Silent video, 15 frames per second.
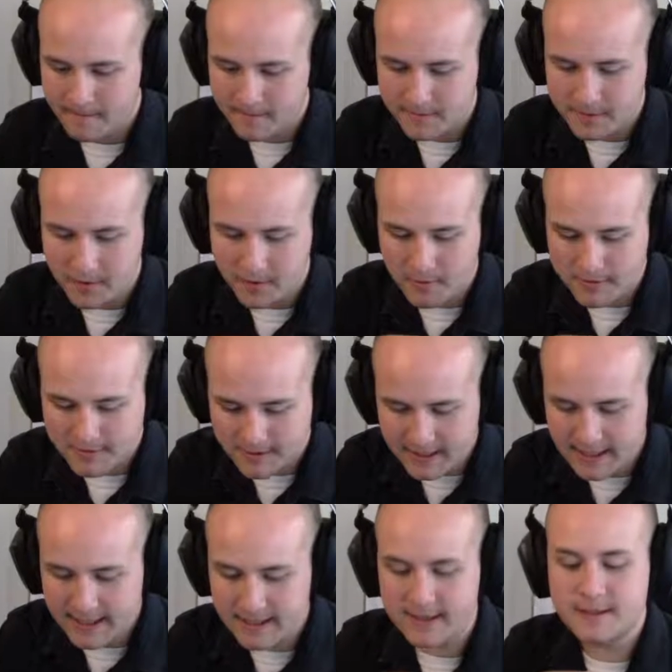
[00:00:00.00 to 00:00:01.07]
So
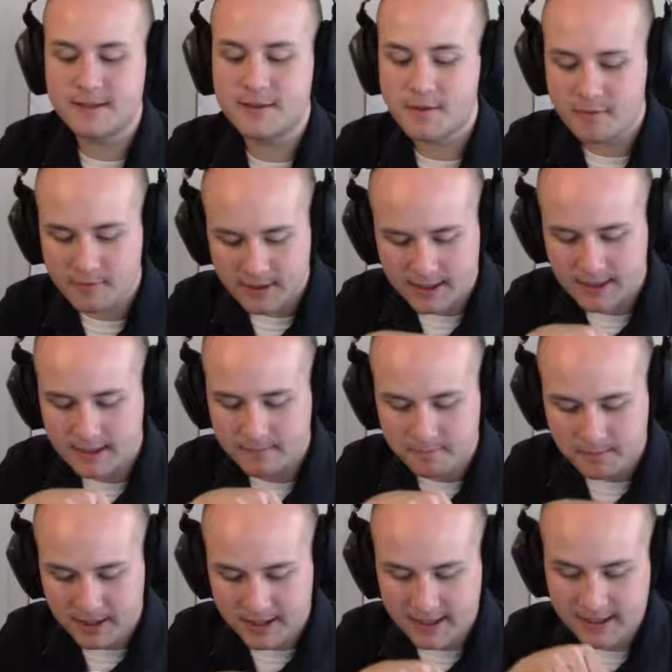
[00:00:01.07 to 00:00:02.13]
C is 3.
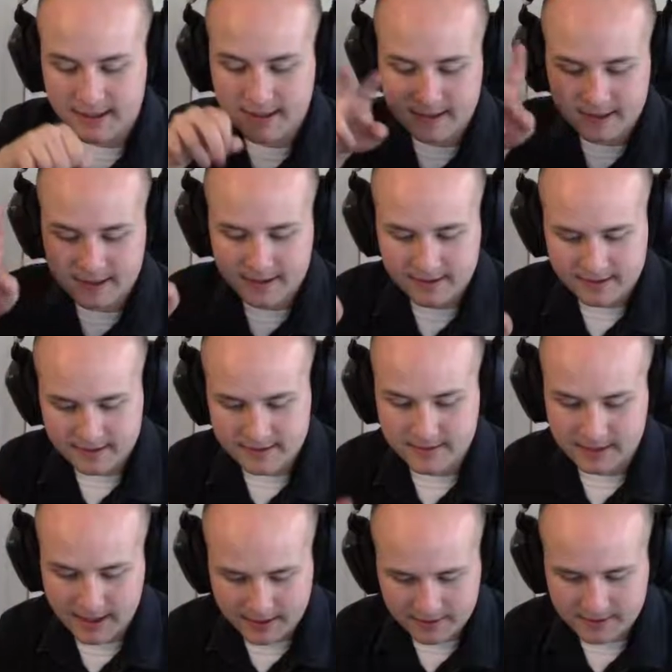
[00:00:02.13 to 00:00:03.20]
B is
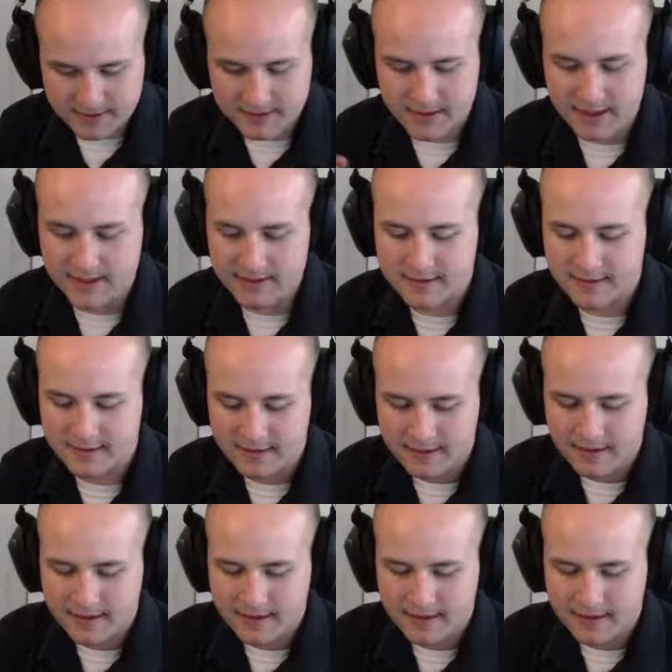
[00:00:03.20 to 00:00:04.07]
likely 6.